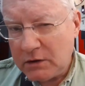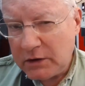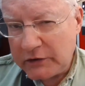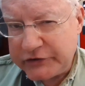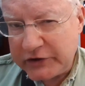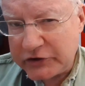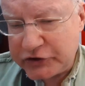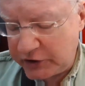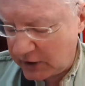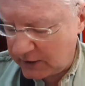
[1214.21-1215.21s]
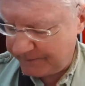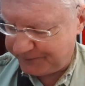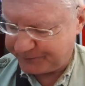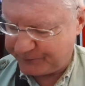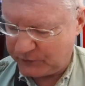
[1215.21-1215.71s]
until you cheat on them.
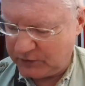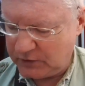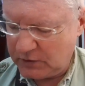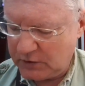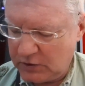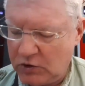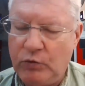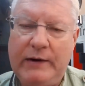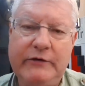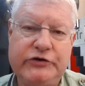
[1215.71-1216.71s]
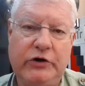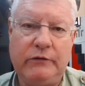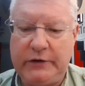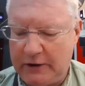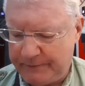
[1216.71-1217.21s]
We have a
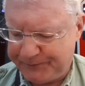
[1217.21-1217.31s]
joke though.